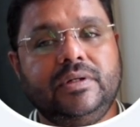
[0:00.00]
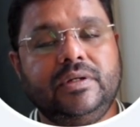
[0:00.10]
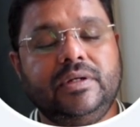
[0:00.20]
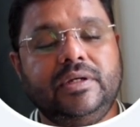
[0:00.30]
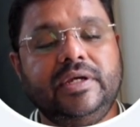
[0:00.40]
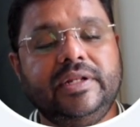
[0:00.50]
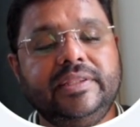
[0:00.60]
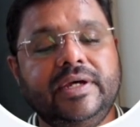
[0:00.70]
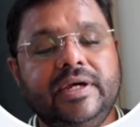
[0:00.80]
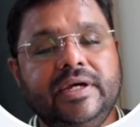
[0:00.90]
Here
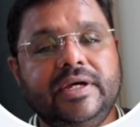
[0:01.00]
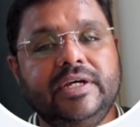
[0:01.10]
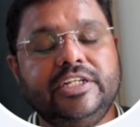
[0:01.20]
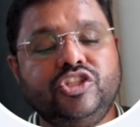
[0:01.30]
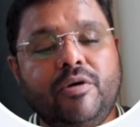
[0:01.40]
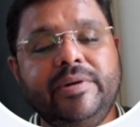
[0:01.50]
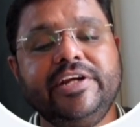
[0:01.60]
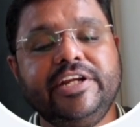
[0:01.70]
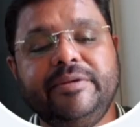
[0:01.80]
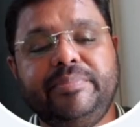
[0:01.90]
the geometric
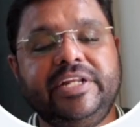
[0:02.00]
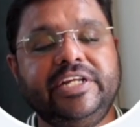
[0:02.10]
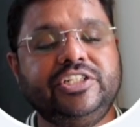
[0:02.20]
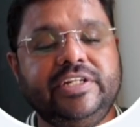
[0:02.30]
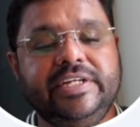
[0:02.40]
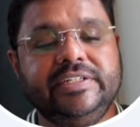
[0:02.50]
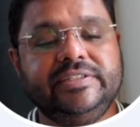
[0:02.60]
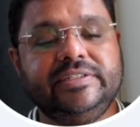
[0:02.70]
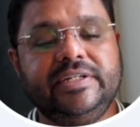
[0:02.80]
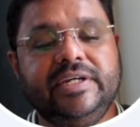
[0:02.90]
interpretation is
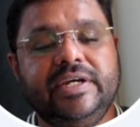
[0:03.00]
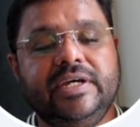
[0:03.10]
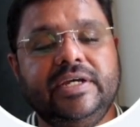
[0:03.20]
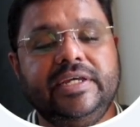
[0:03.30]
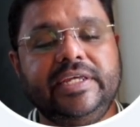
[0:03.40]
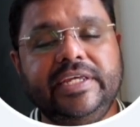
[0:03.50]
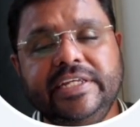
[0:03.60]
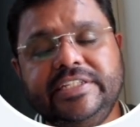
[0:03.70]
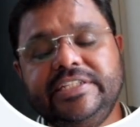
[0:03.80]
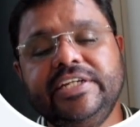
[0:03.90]

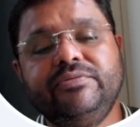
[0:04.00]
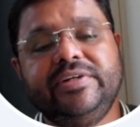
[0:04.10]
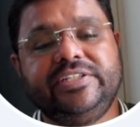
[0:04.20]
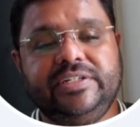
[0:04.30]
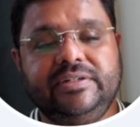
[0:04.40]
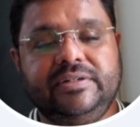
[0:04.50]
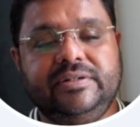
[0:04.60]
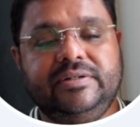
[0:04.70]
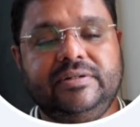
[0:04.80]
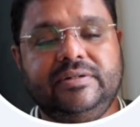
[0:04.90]
each equation,
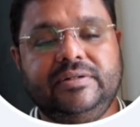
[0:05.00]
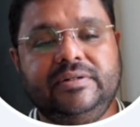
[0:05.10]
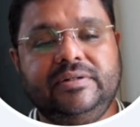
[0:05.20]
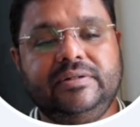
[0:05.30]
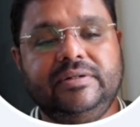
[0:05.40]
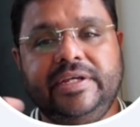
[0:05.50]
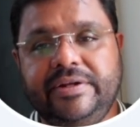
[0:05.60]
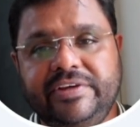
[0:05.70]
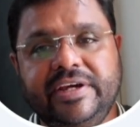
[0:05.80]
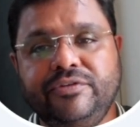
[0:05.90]
here we
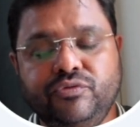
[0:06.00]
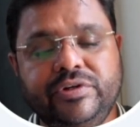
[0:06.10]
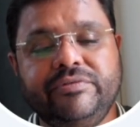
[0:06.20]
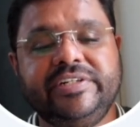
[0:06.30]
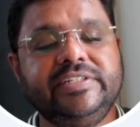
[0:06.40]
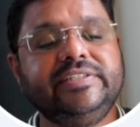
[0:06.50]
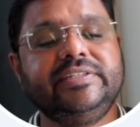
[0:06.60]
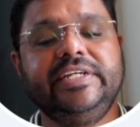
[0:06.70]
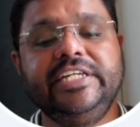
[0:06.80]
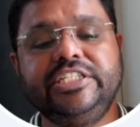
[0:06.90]
have two equations,
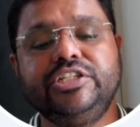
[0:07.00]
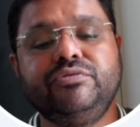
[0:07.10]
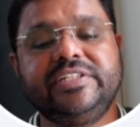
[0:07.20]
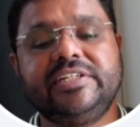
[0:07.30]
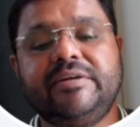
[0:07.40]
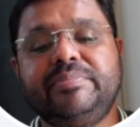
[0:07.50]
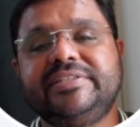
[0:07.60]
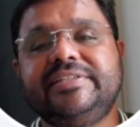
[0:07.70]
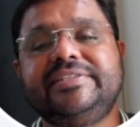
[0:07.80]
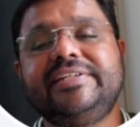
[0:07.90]
each equation
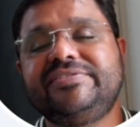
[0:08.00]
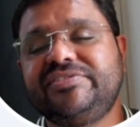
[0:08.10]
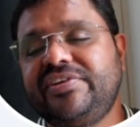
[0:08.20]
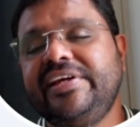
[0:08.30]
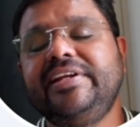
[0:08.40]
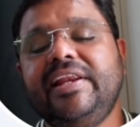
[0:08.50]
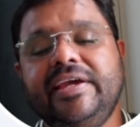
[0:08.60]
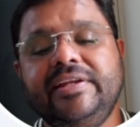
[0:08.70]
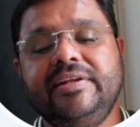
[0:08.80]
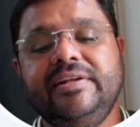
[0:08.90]
represents a straight
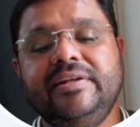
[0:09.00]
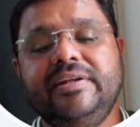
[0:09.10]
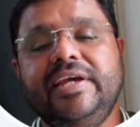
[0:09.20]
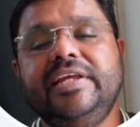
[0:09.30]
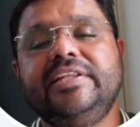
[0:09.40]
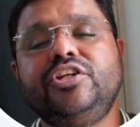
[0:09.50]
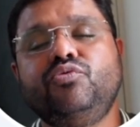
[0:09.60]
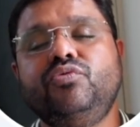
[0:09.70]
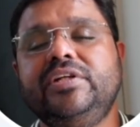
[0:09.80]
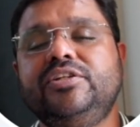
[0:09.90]
line in the
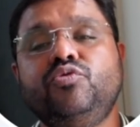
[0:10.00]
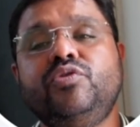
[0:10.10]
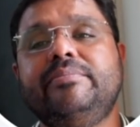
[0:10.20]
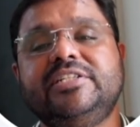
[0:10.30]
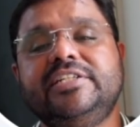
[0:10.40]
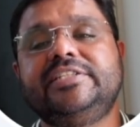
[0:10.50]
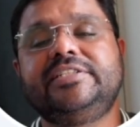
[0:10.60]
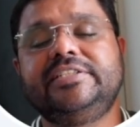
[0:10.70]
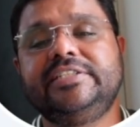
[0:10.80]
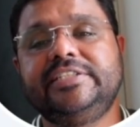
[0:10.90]
two-dimensional
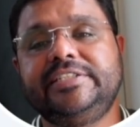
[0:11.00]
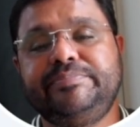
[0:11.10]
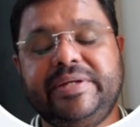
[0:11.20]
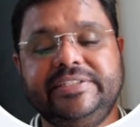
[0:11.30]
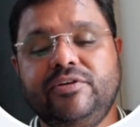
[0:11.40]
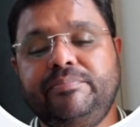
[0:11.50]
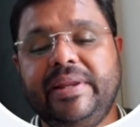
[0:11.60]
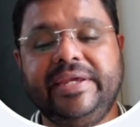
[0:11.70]
space or plane.